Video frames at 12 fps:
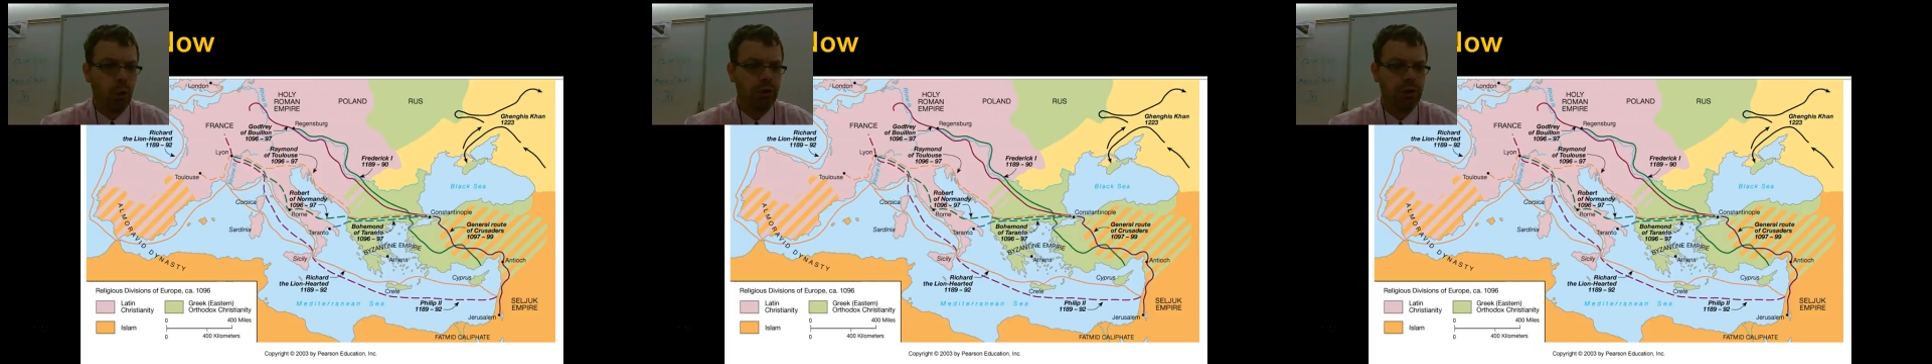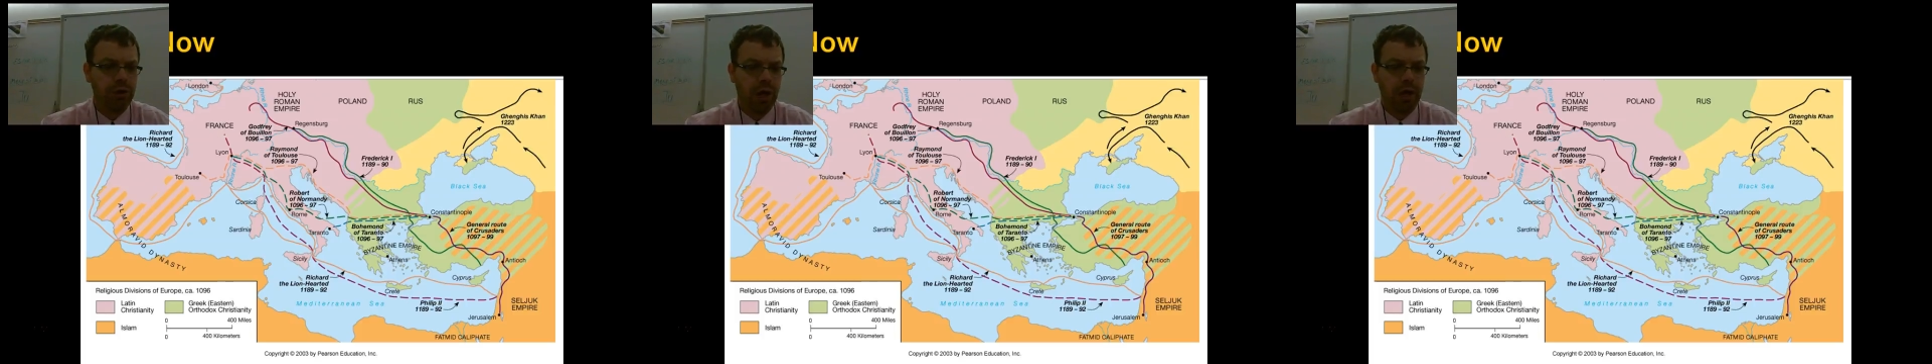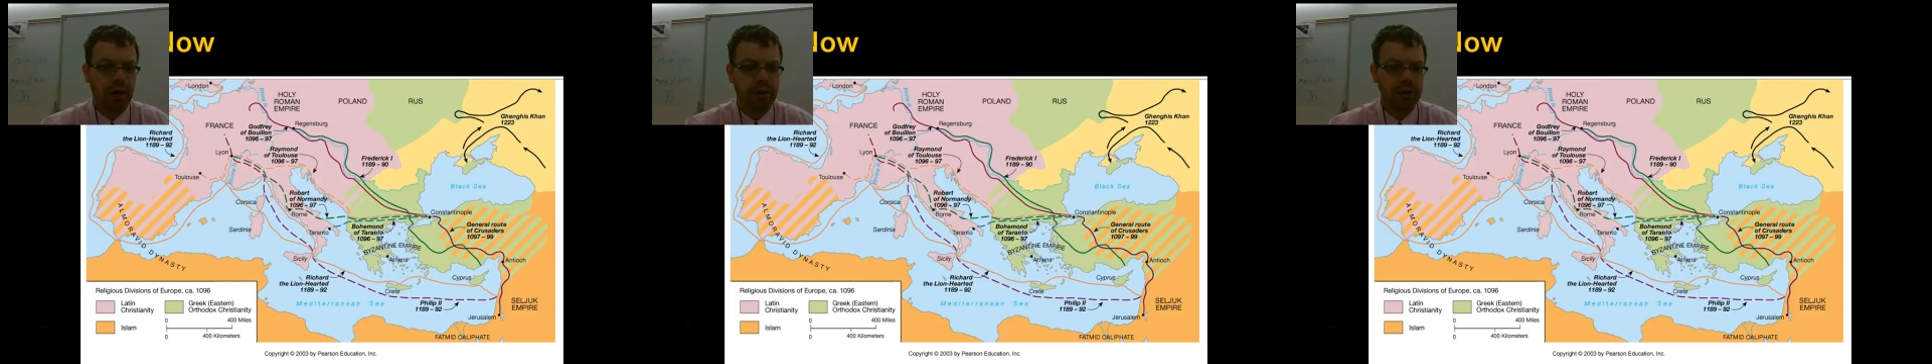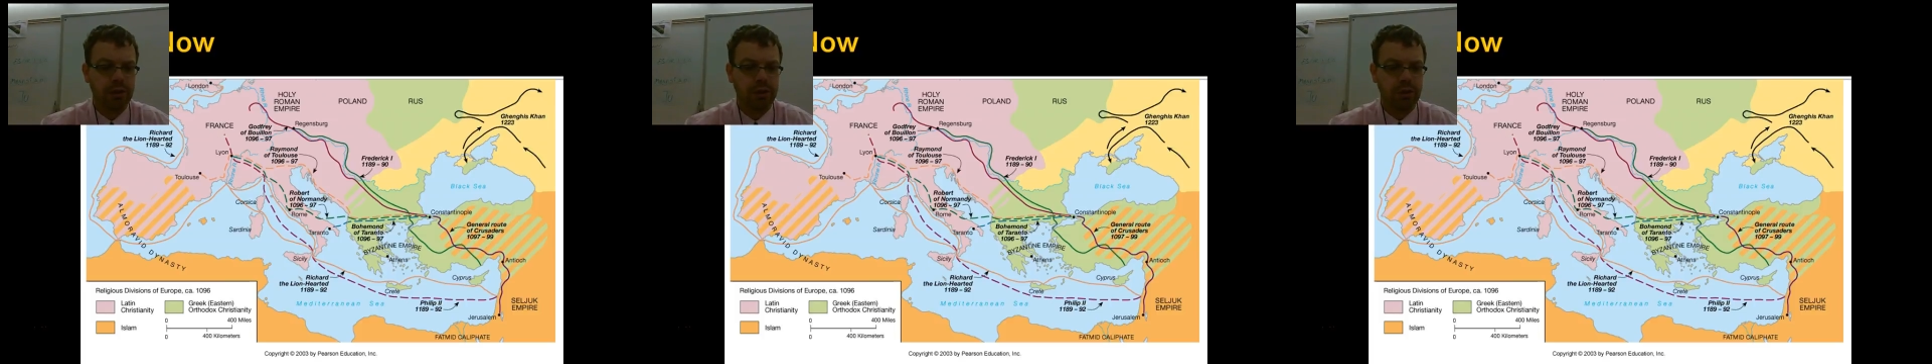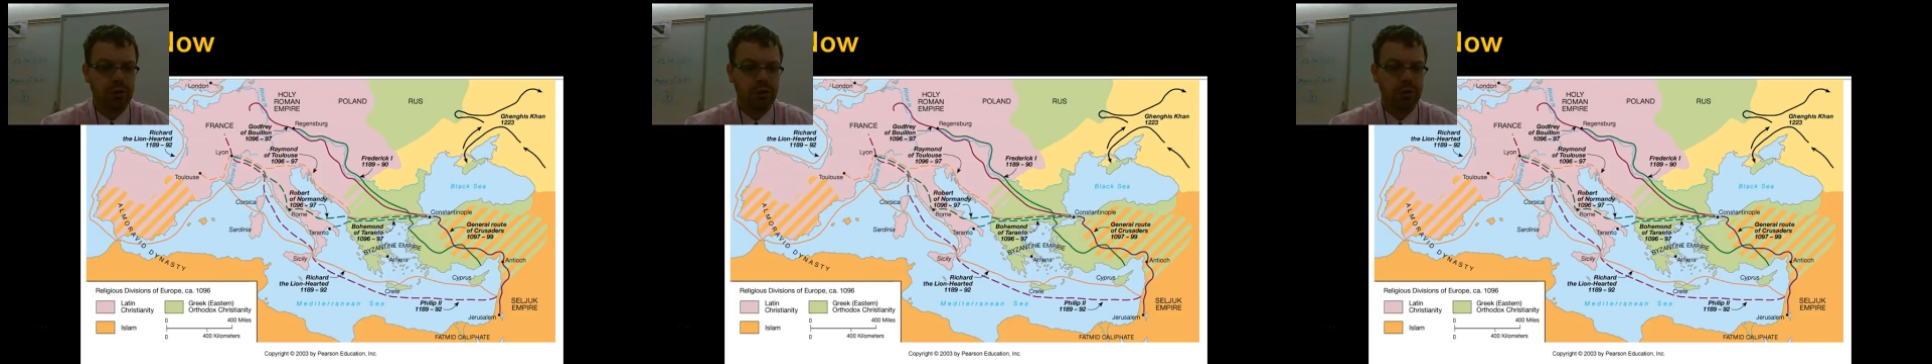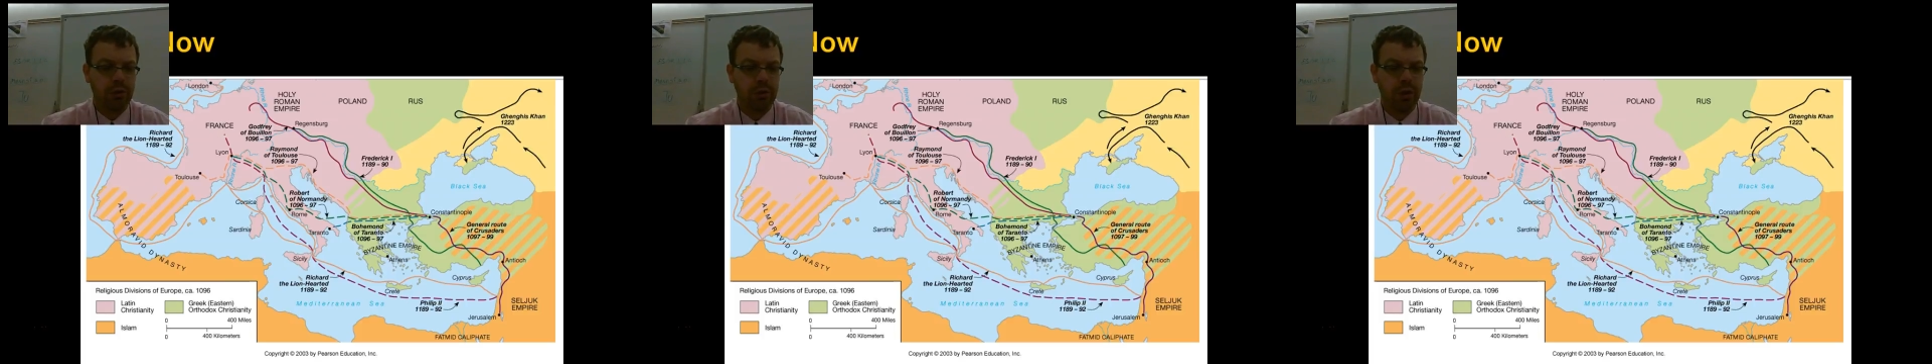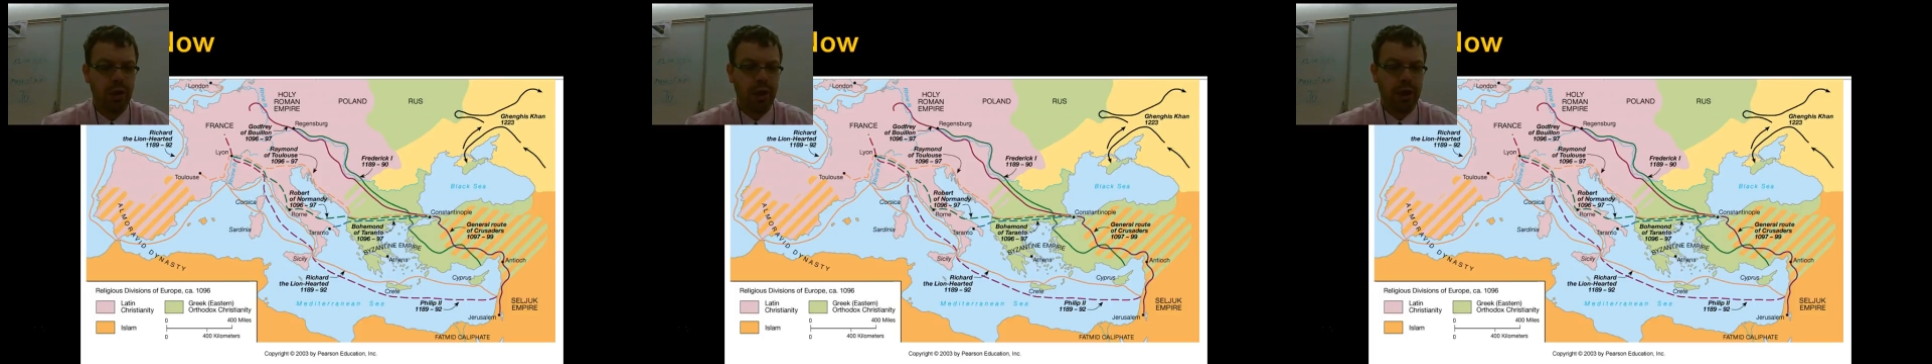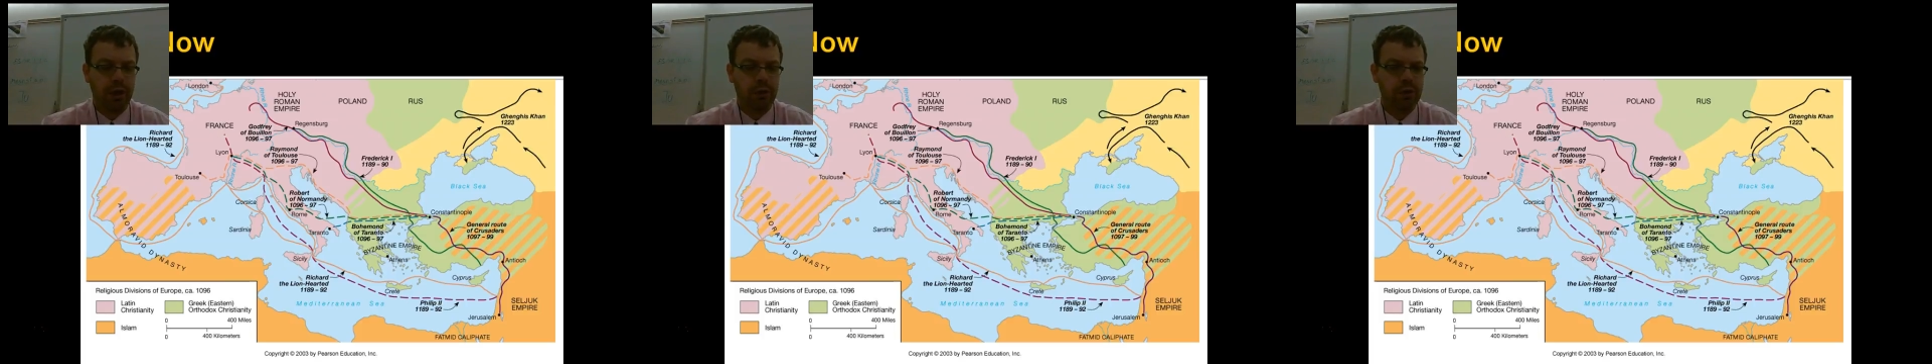Orthodox
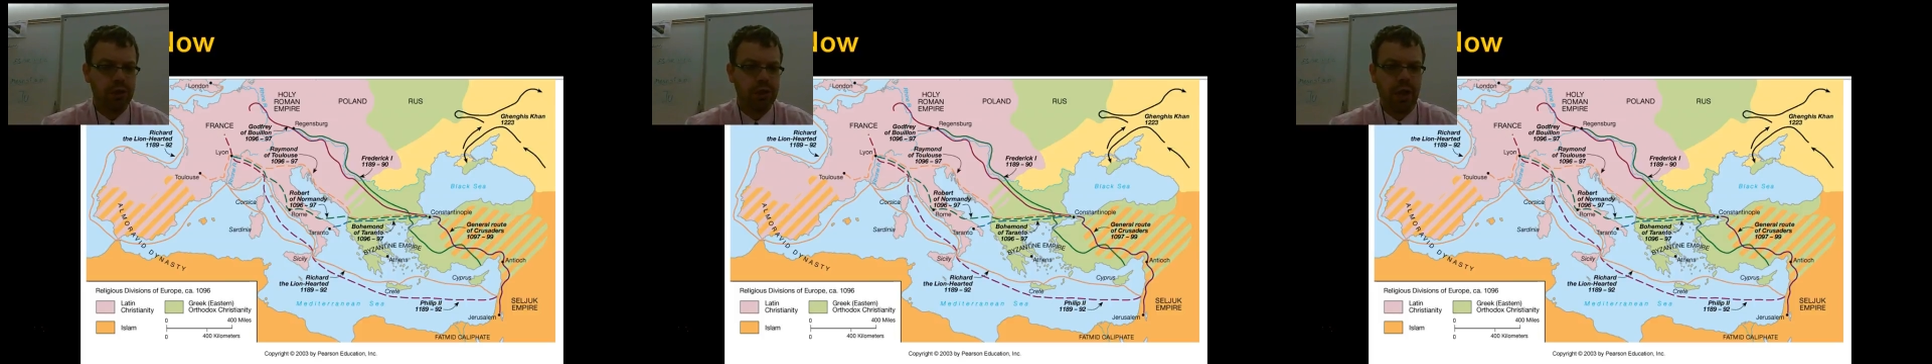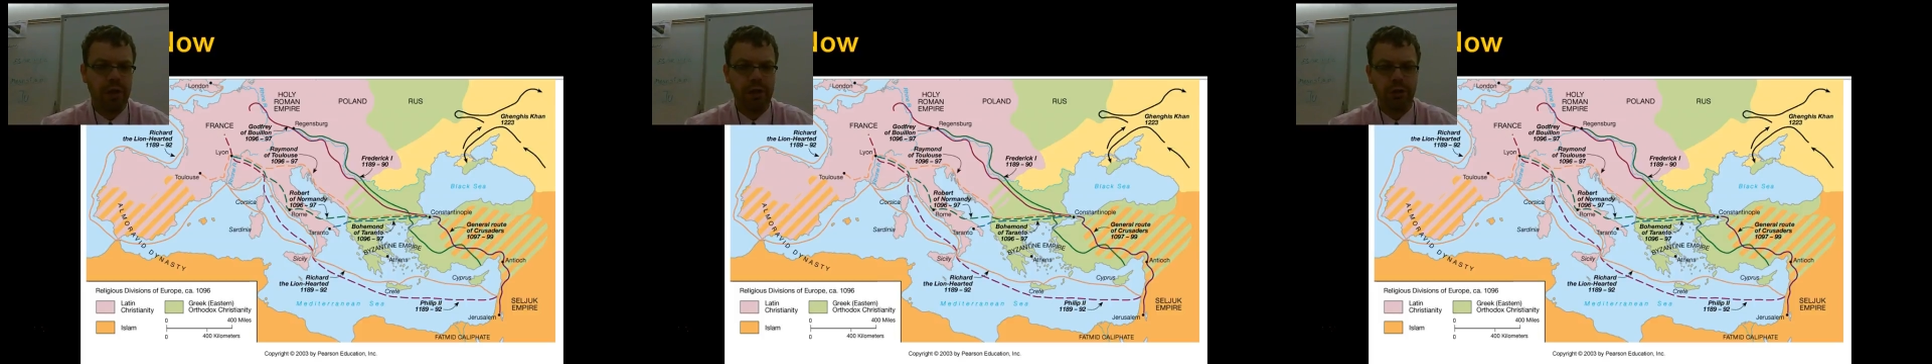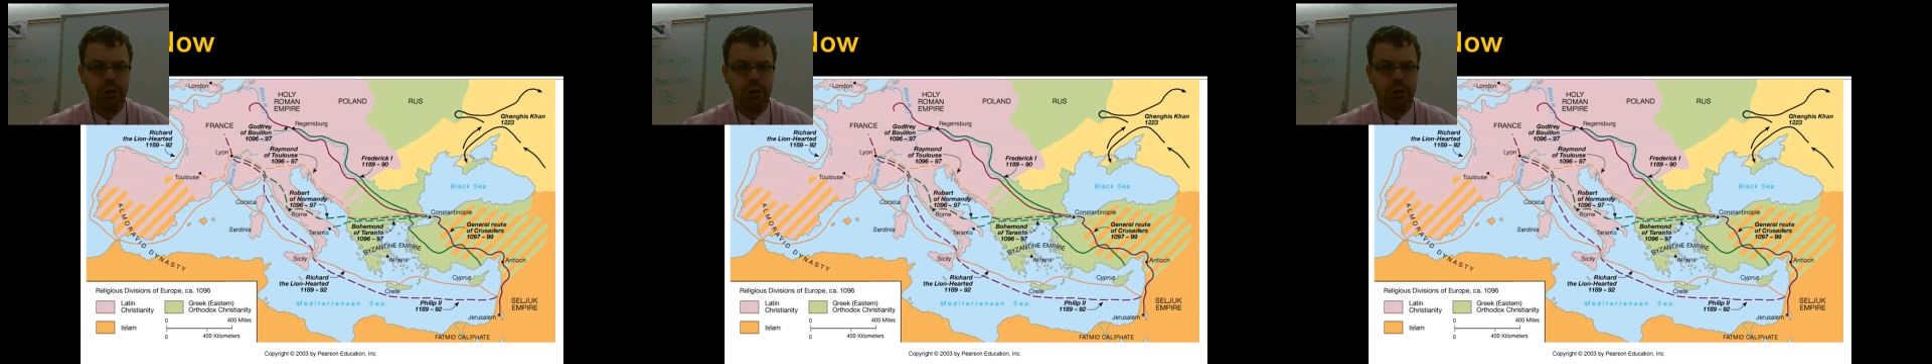Christianity.